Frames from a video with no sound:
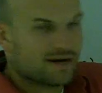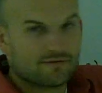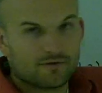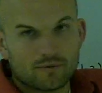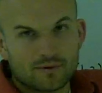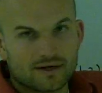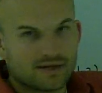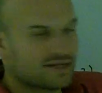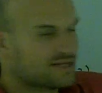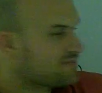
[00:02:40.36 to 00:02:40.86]
and
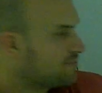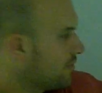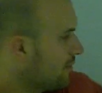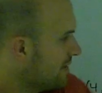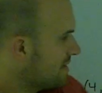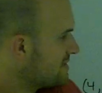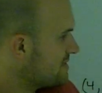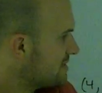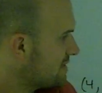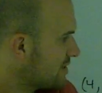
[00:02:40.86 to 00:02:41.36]
every one of these
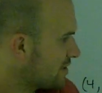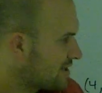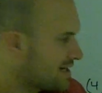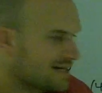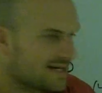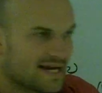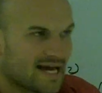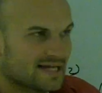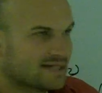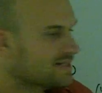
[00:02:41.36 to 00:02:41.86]
points, they're
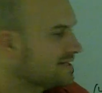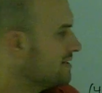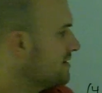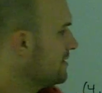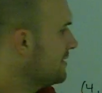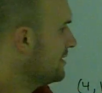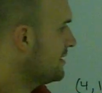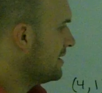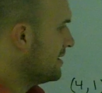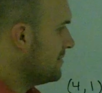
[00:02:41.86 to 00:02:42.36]
connected,
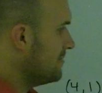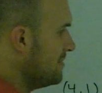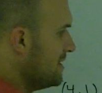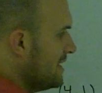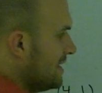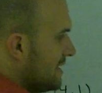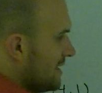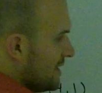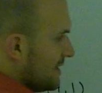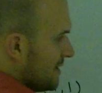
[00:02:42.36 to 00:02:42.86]

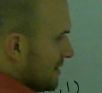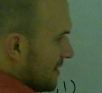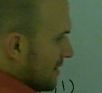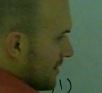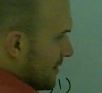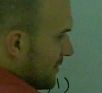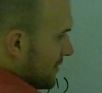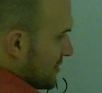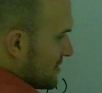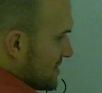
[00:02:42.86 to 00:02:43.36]
meaning
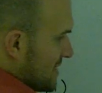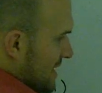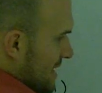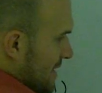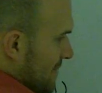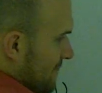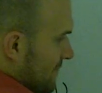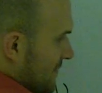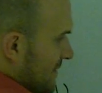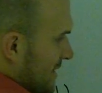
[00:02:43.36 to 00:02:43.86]
there's
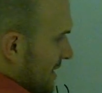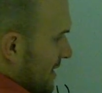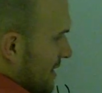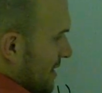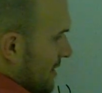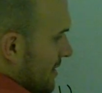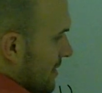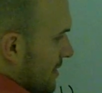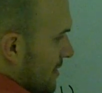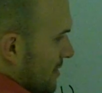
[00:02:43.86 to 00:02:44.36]

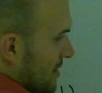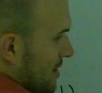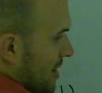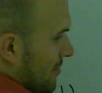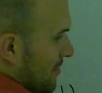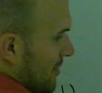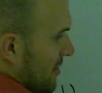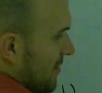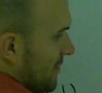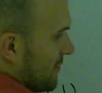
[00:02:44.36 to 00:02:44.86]
infinite
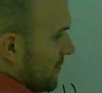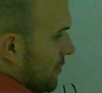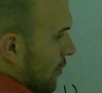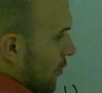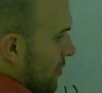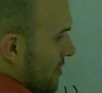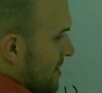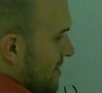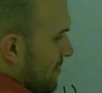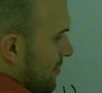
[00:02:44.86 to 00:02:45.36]
number of
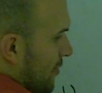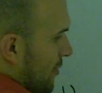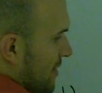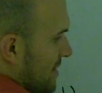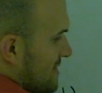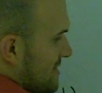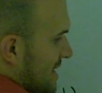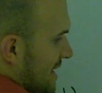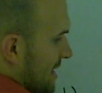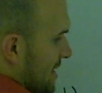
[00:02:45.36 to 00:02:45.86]
coordinate
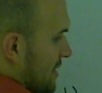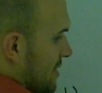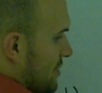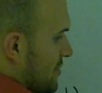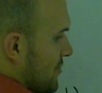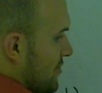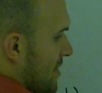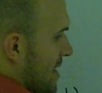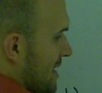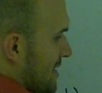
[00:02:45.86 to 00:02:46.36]
points I
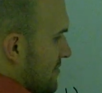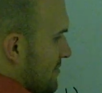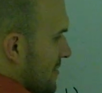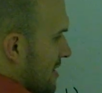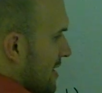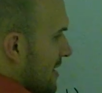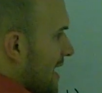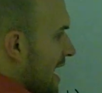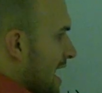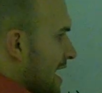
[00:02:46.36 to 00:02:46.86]
could direct,
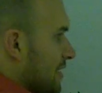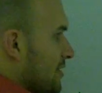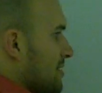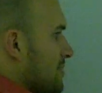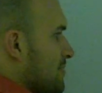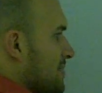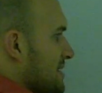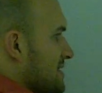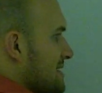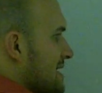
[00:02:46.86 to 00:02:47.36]
right? I
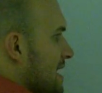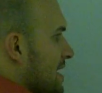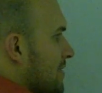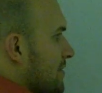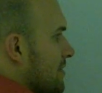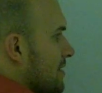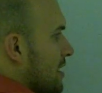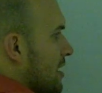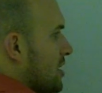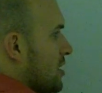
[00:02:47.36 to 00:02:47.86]
only picked
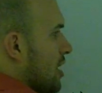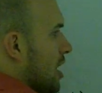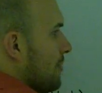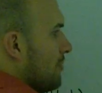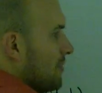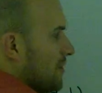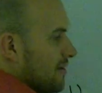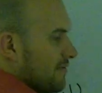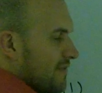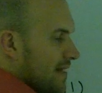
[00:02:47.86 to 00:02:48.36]
out a
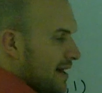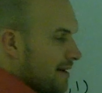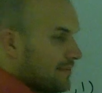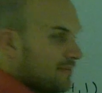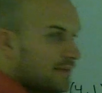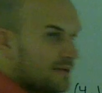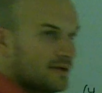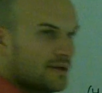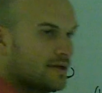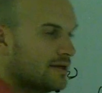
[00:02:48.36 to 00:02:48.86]
couple of them,
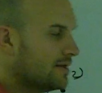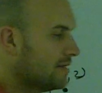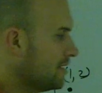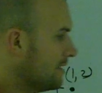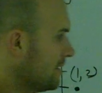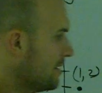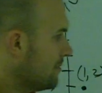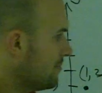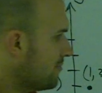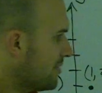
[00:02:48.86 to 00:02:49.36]

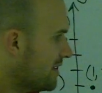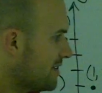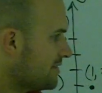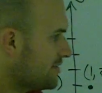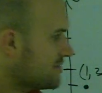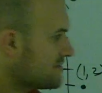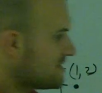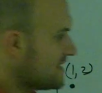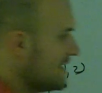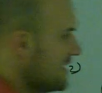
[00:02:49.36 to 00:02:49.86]

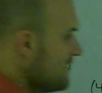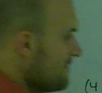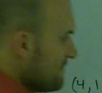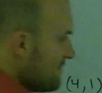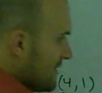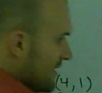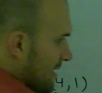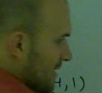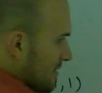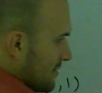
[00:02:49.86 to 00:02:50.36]
but there's
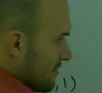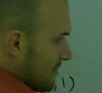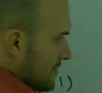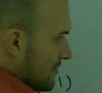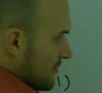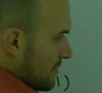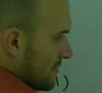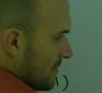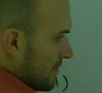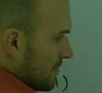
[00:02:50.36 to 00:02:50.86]
infinite.
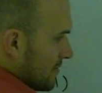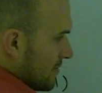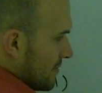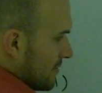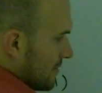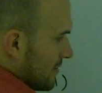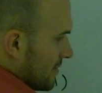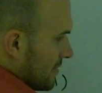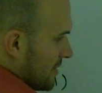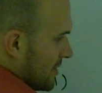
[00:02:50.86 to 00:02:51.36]

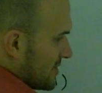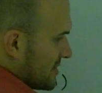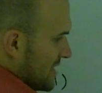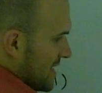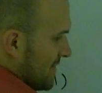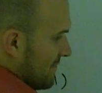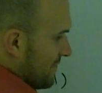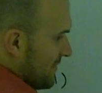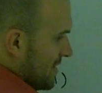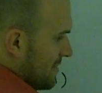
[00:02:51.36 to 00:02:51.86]

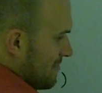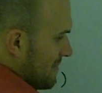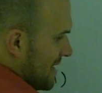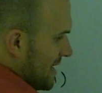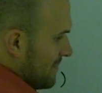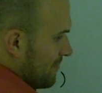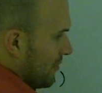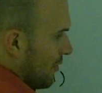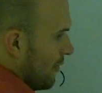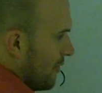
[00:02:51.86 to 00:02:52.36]
There's infinite
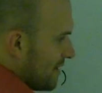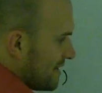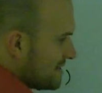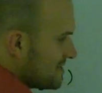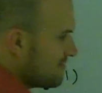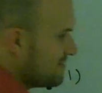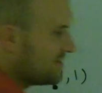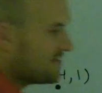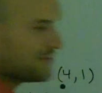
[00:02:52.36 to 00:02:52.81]
many points